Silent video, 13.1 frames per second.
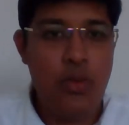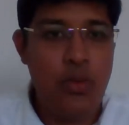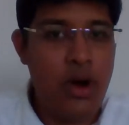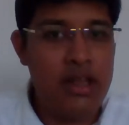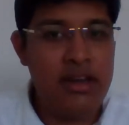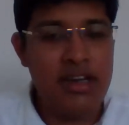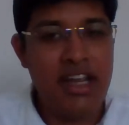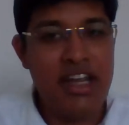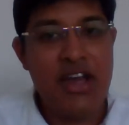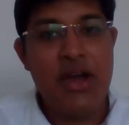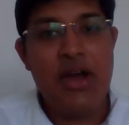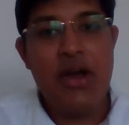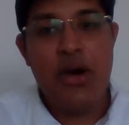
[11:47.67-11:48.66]
One,
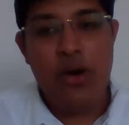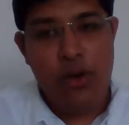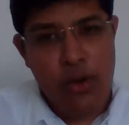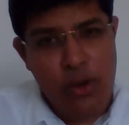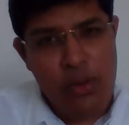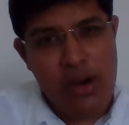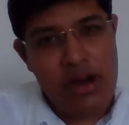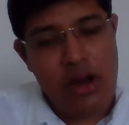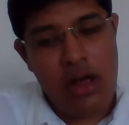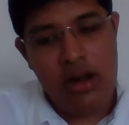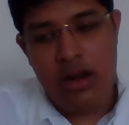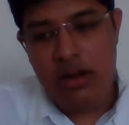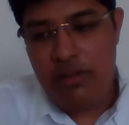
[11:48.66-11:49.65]

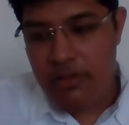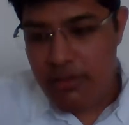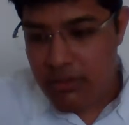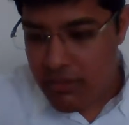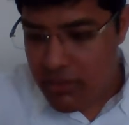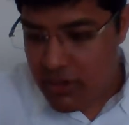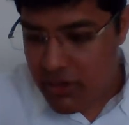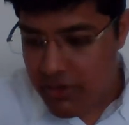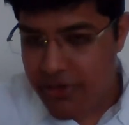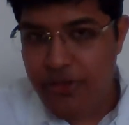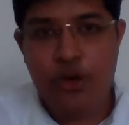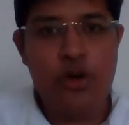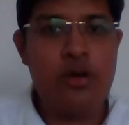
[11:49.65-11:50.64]
overall
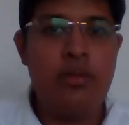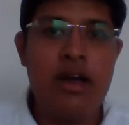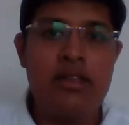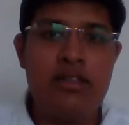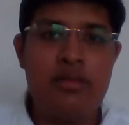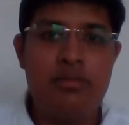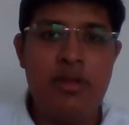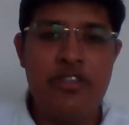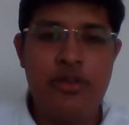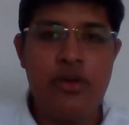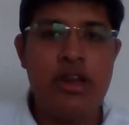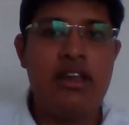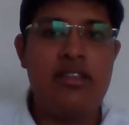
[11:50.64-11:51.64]
4 months
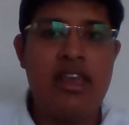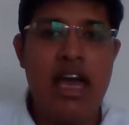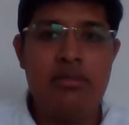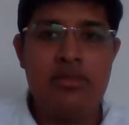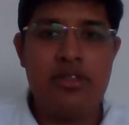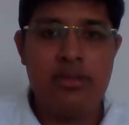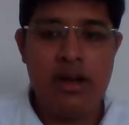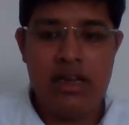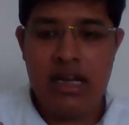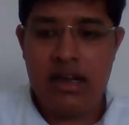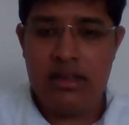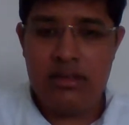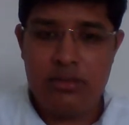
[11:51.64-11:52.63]
before exams,
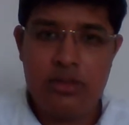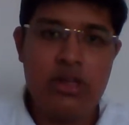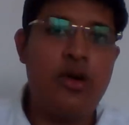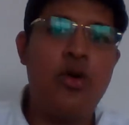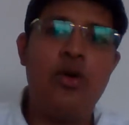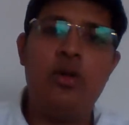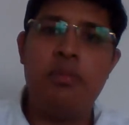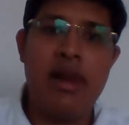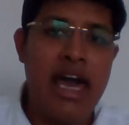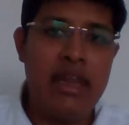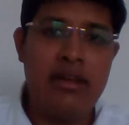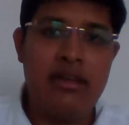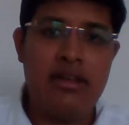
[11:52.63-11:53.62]
wala, the whole
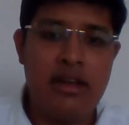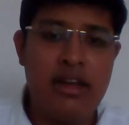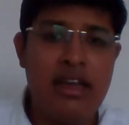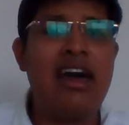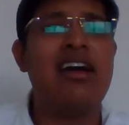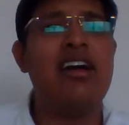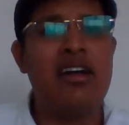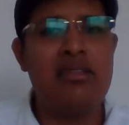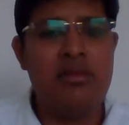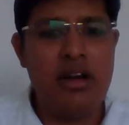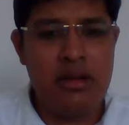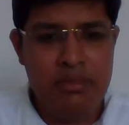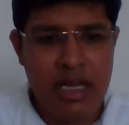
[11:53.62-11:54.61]
plan,
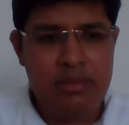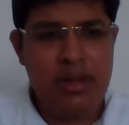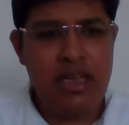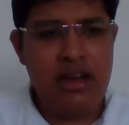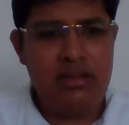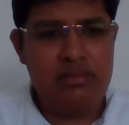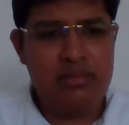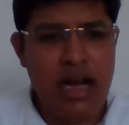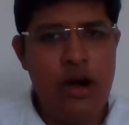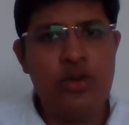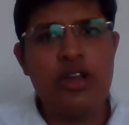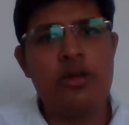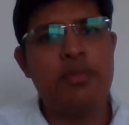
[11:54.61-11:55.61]
or maybe a
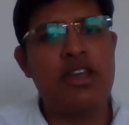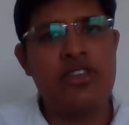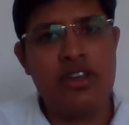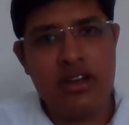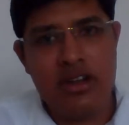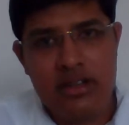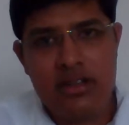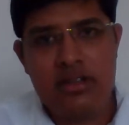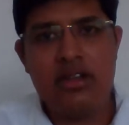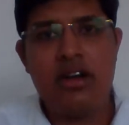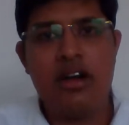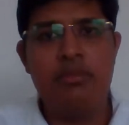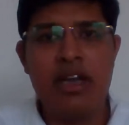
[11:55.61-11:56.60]
outer picture,
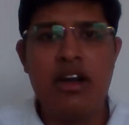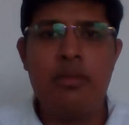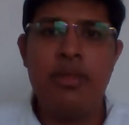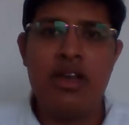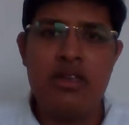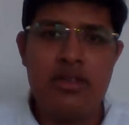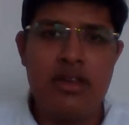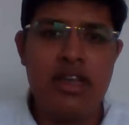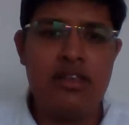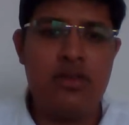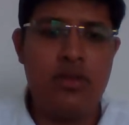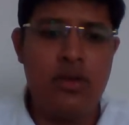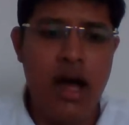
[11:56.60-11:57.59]
a bigger picture
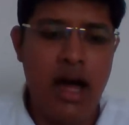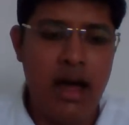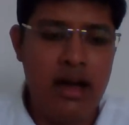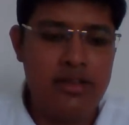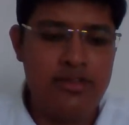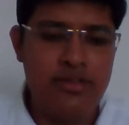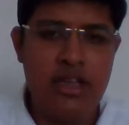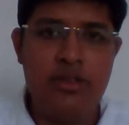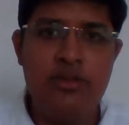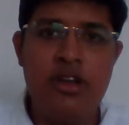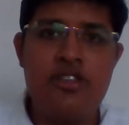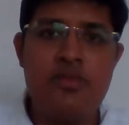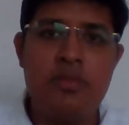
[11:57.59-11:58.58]
as to how,
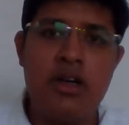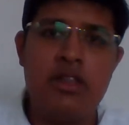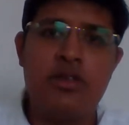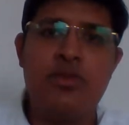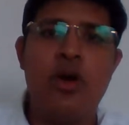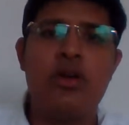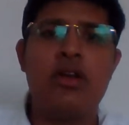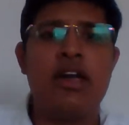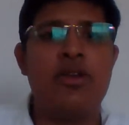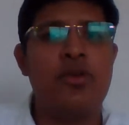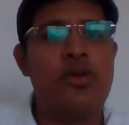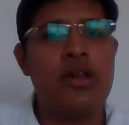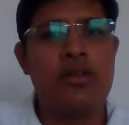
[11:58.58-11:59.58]
in which month, what are
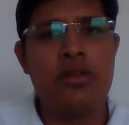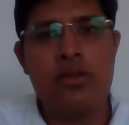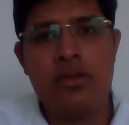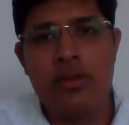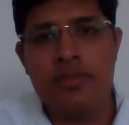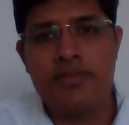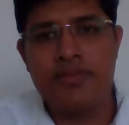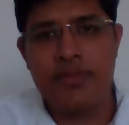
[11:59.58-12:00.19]
you going to do.